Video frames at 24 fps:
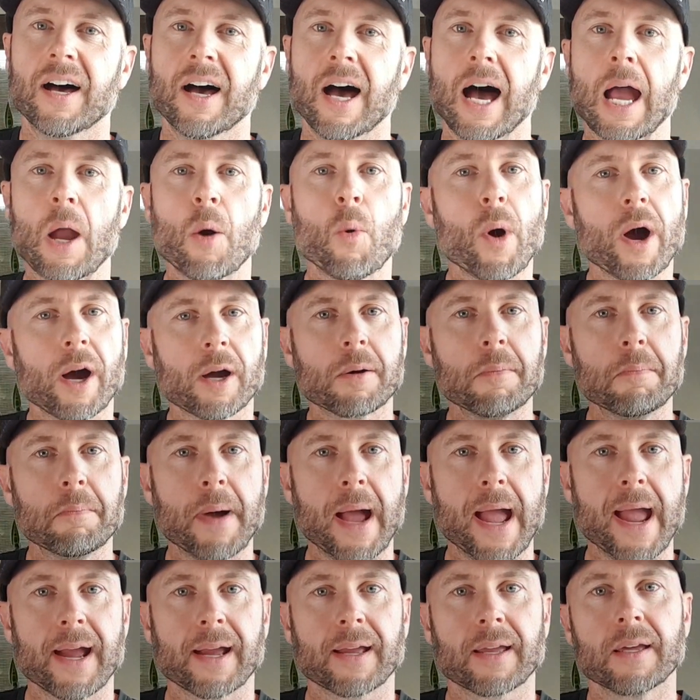Hey, welcome
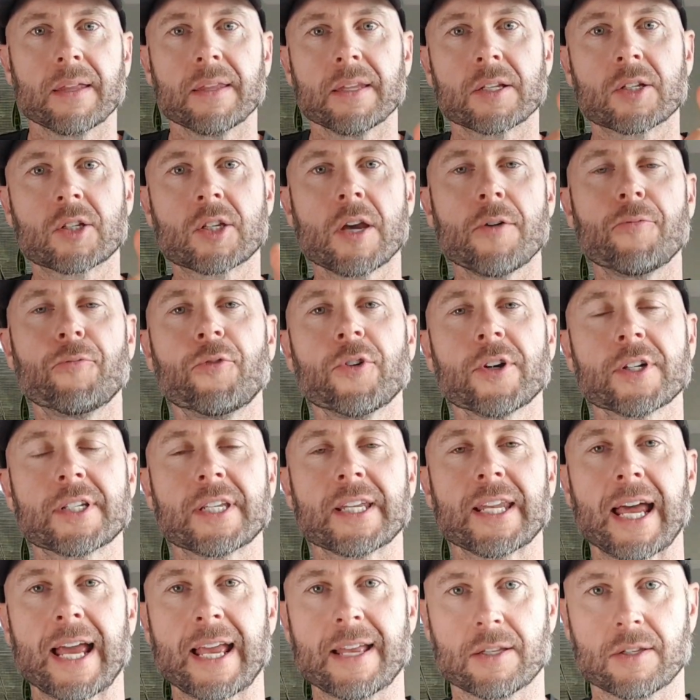back. The tip for
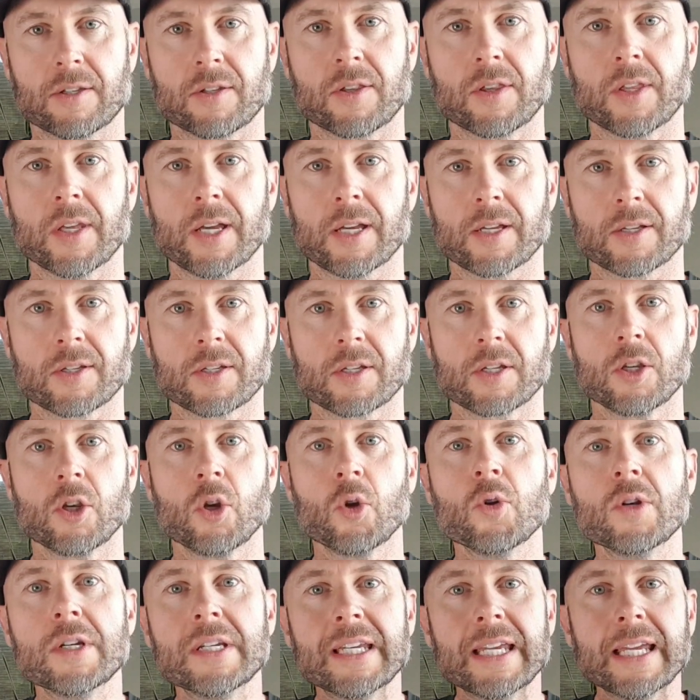today is this.
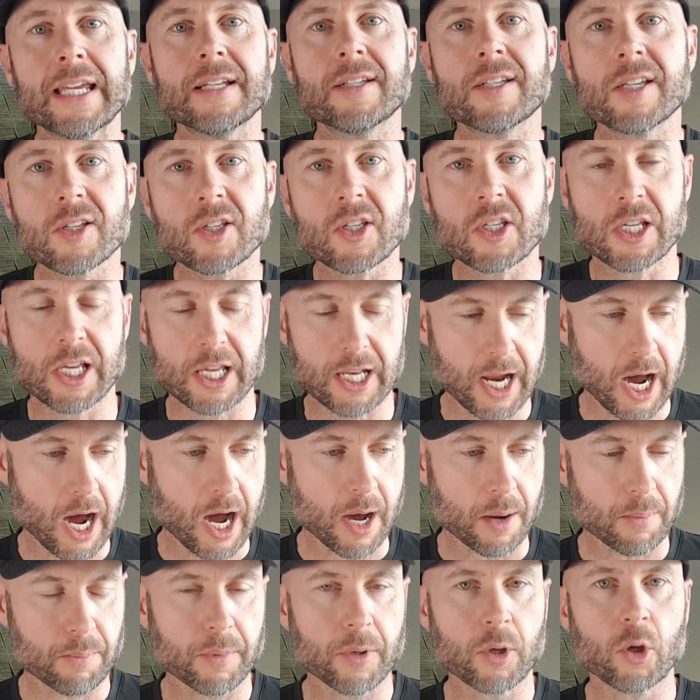You need to set
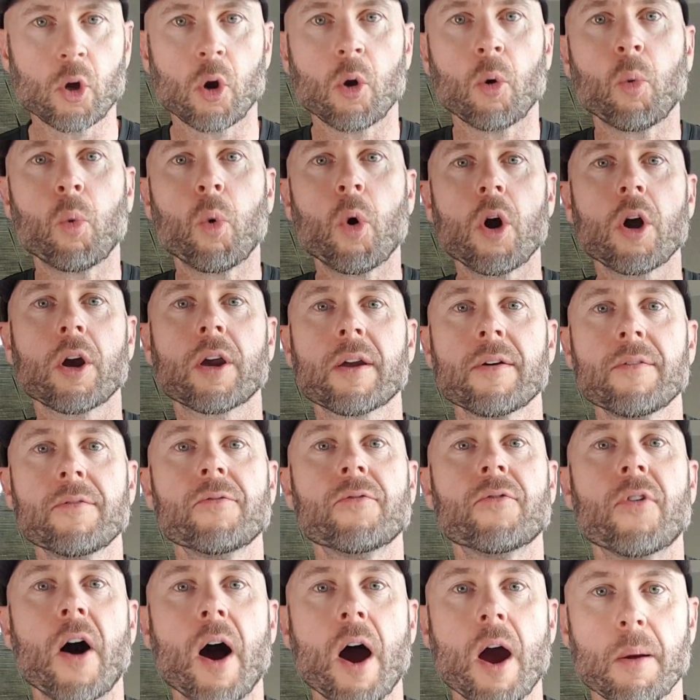up your work
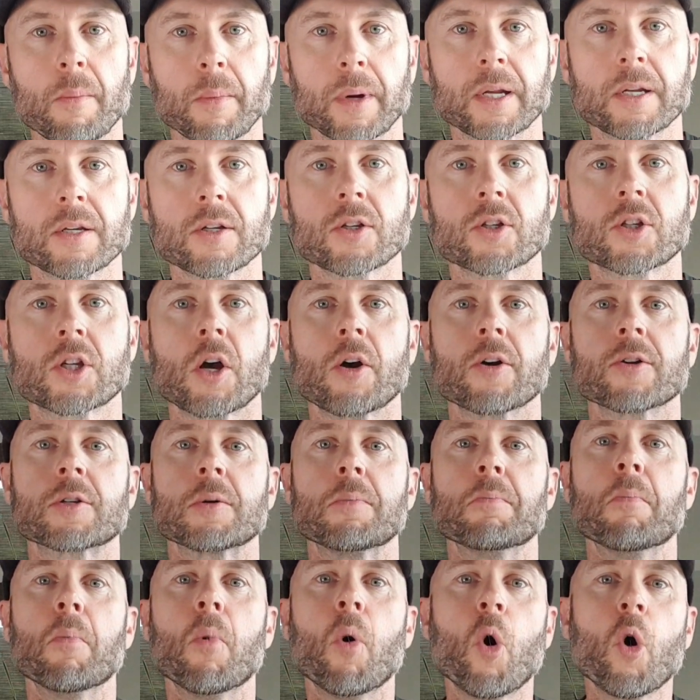environment so it's
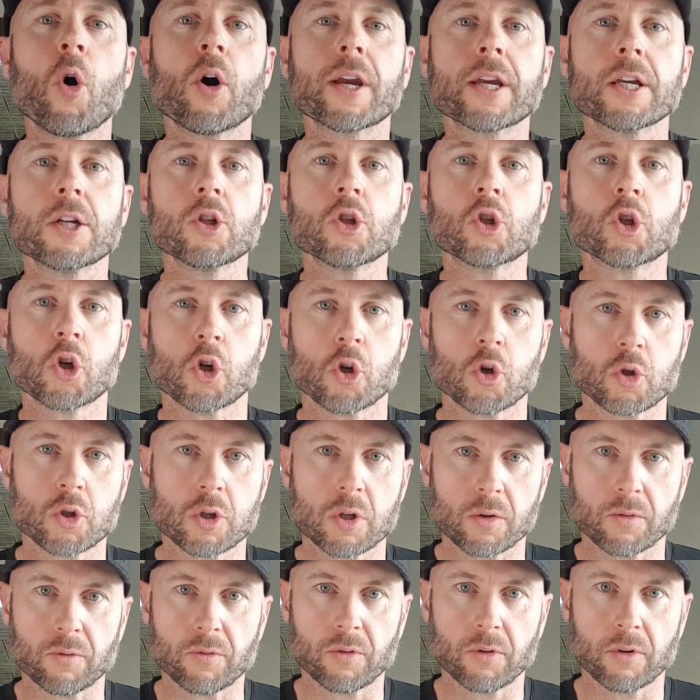more
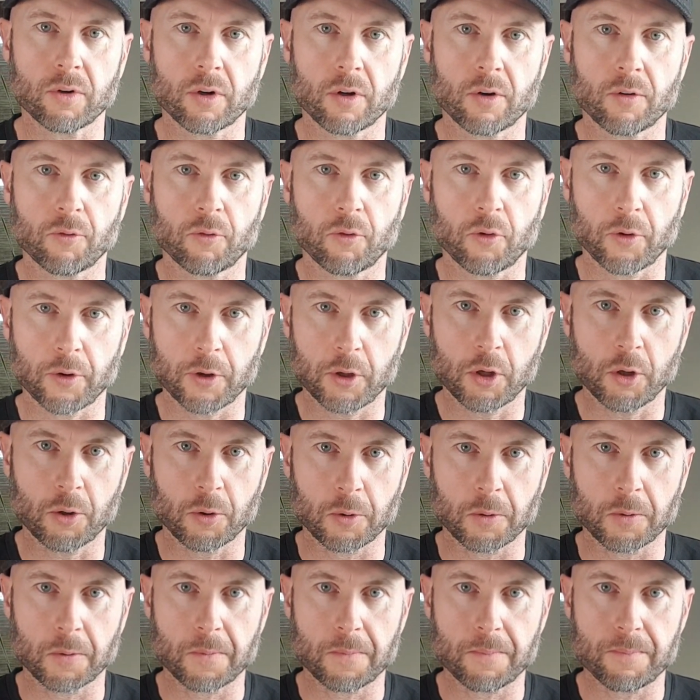conducive for
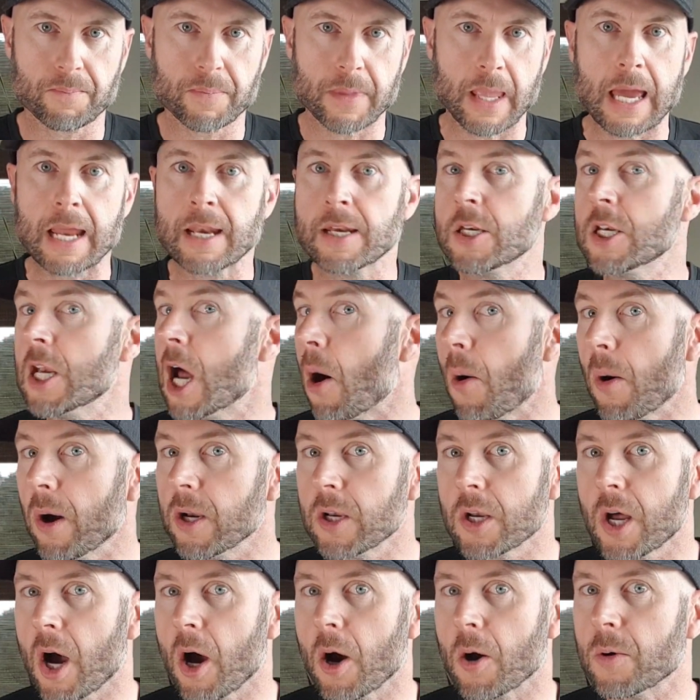you. And no one
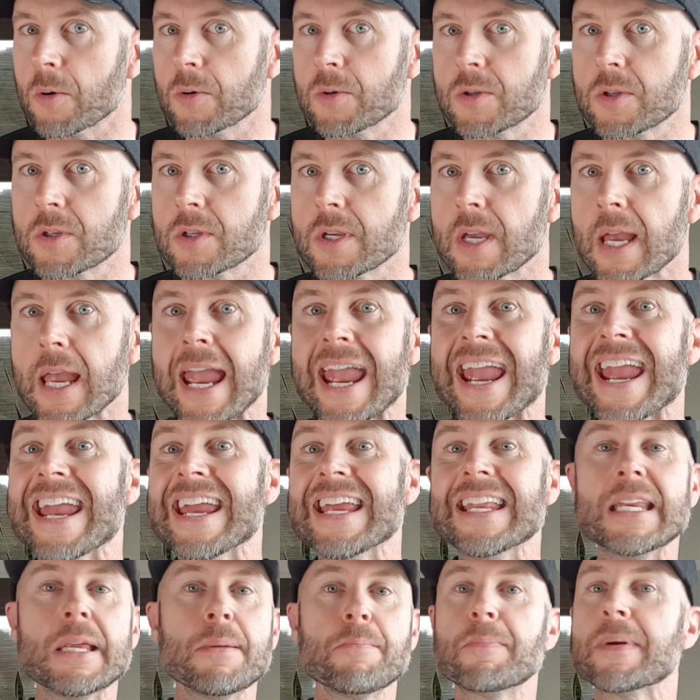knows
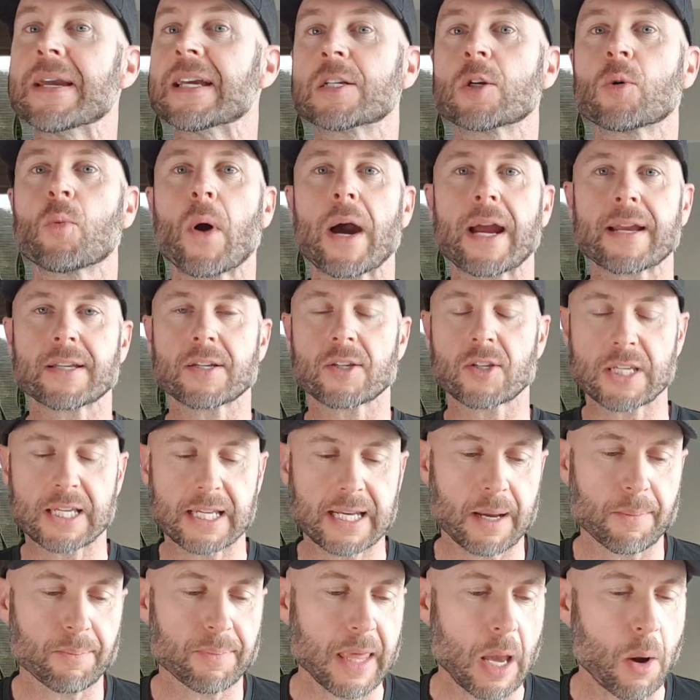any better way to set
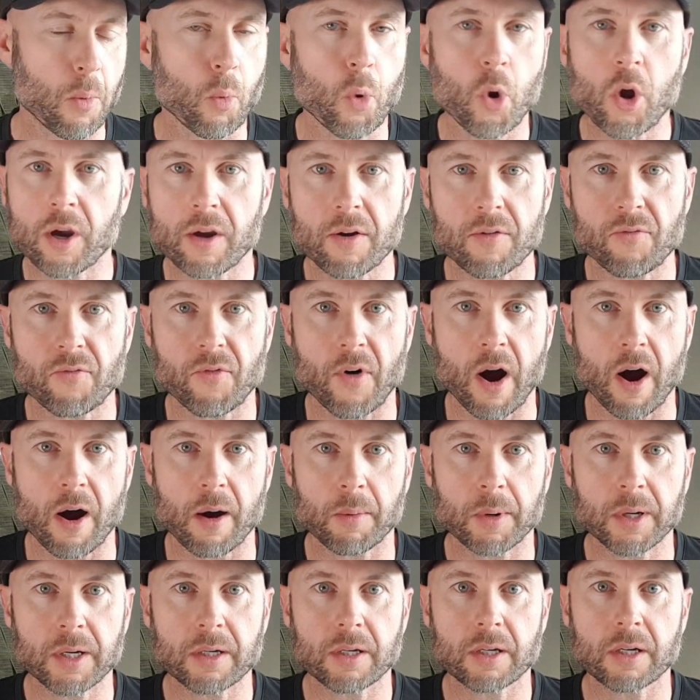up that work
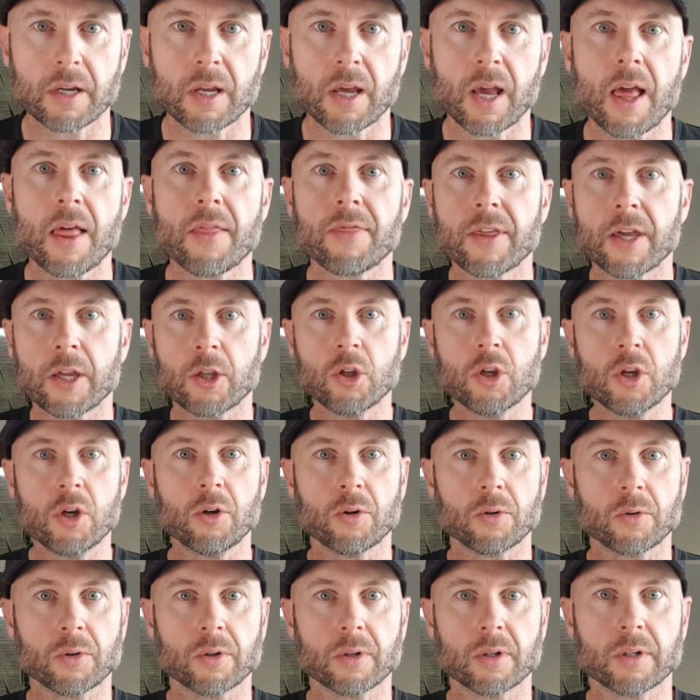environment than
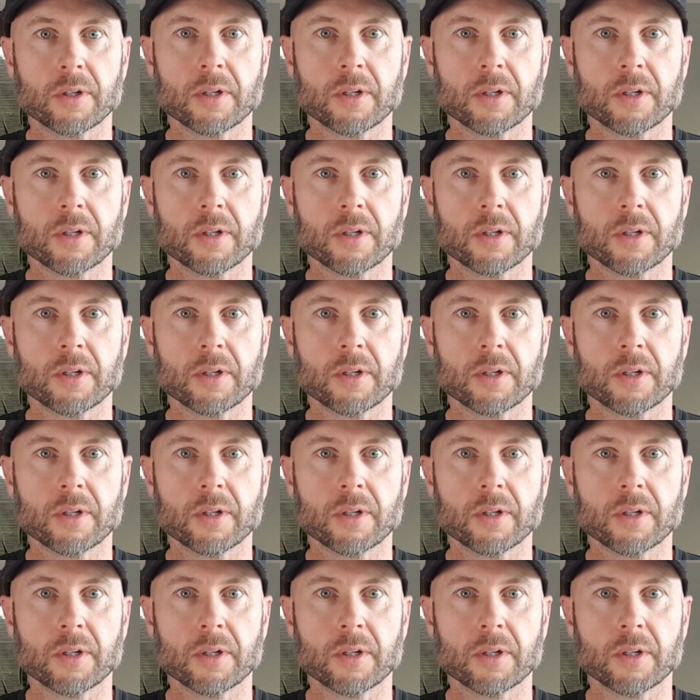you.